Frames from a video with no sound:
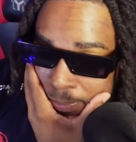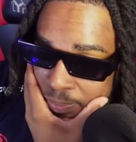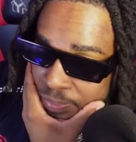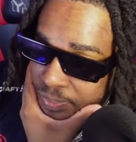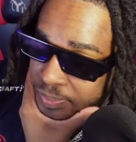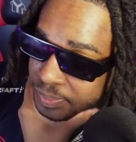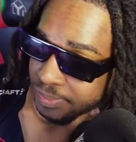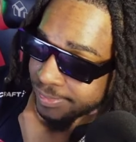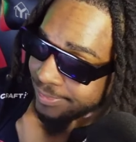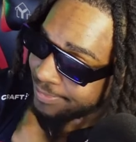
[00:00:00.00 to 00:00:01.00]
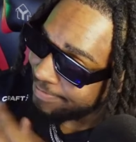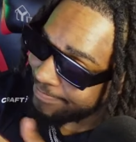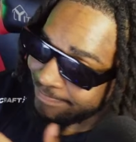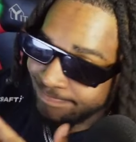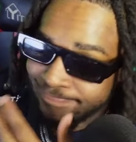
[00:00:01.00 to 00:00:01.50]

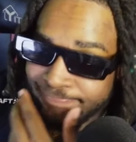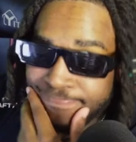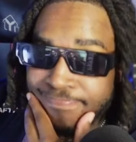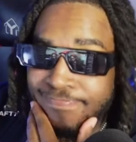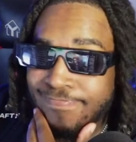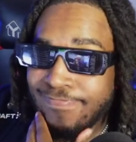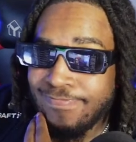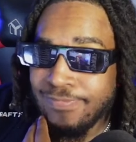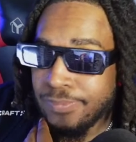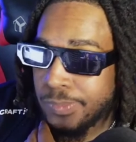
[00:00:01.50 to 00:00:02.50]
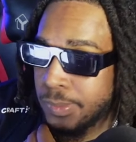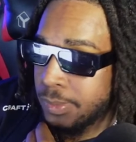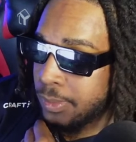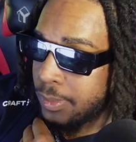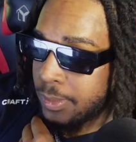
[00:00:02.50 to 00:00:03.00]

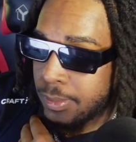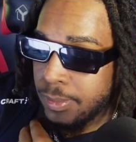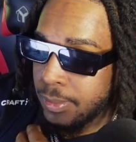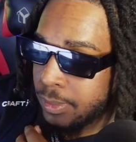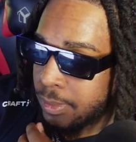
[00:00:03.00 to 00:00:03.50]
(silence)